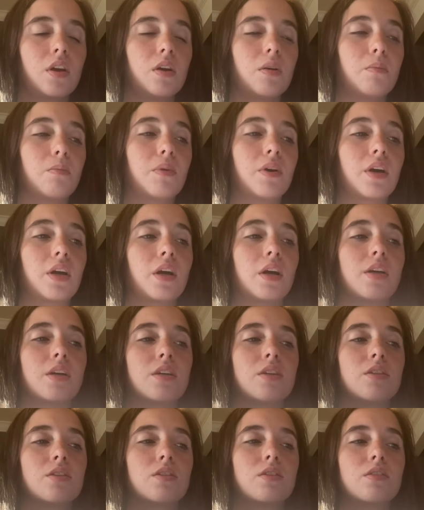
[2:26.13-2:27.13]

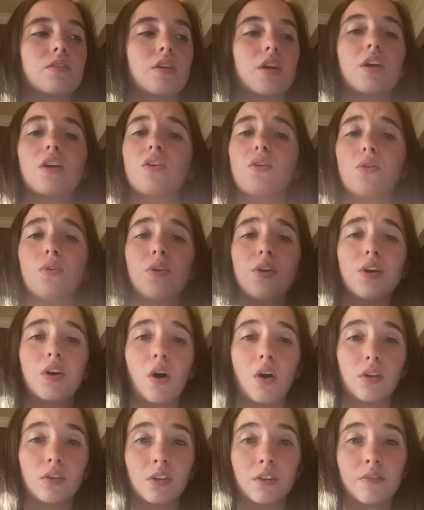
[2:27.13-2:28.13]
because including
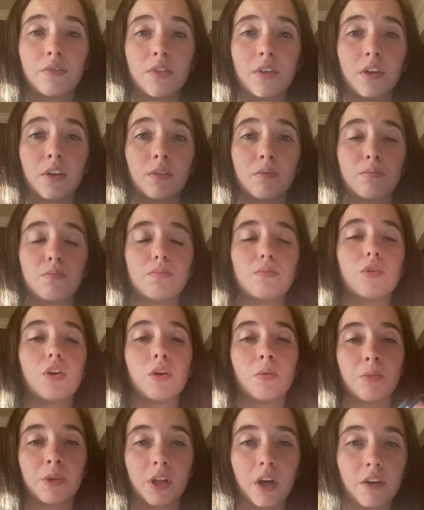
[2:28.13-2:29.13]
all of the
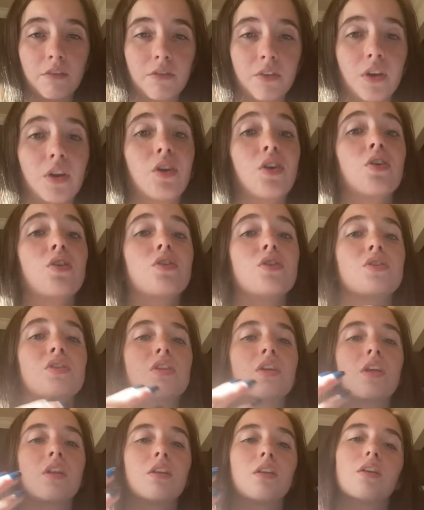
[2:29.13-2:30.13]
human-like figures
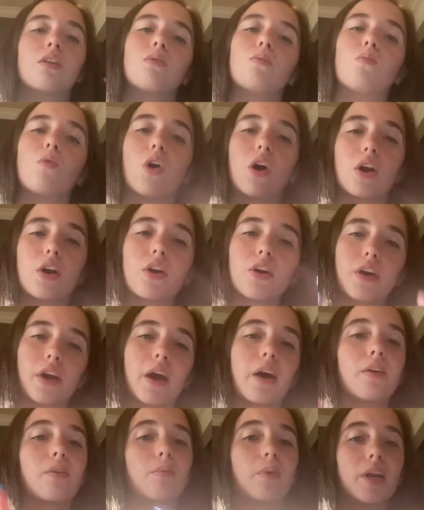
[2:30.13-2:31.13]
and the water
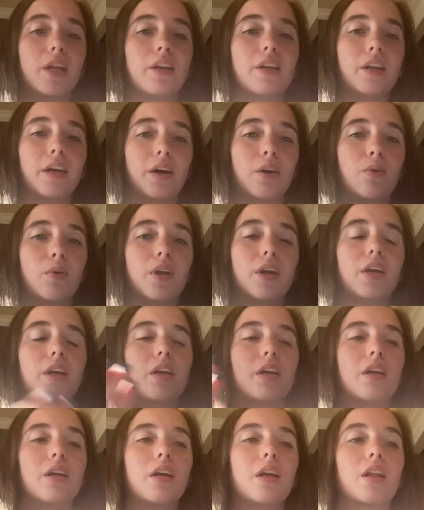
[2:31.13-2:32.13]
kind of running down
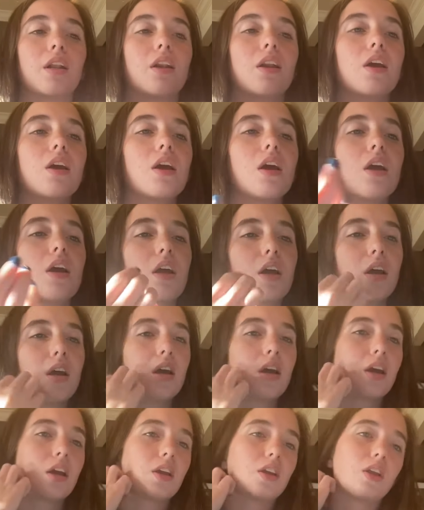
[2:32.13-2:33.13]
it, and
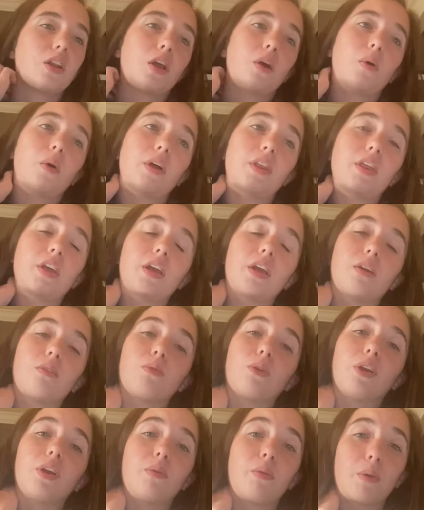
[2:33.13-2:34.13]
I think it
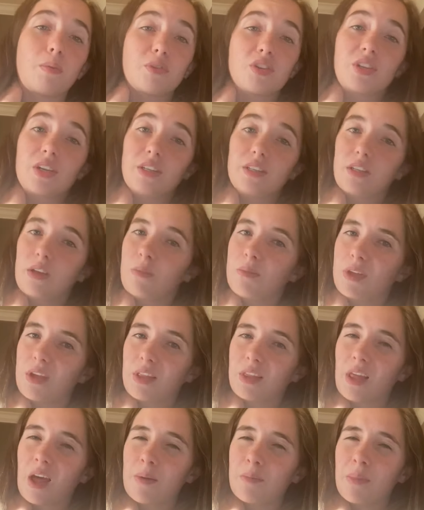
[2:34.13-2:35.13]
really represents
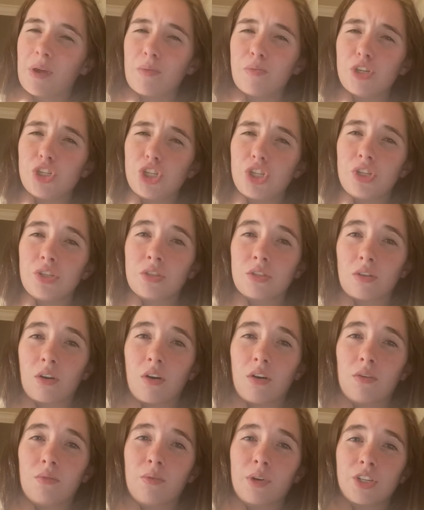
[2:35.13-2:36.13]
something that maybe she
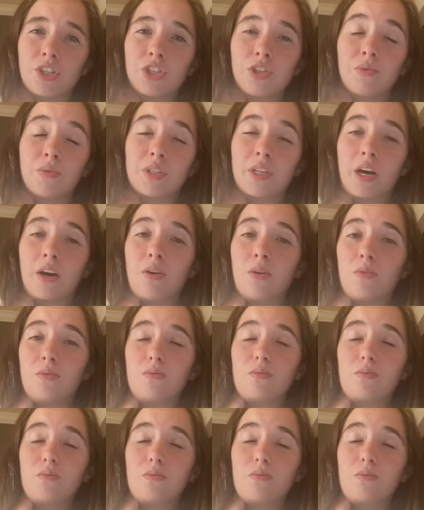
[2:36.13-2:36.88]
saw while she was out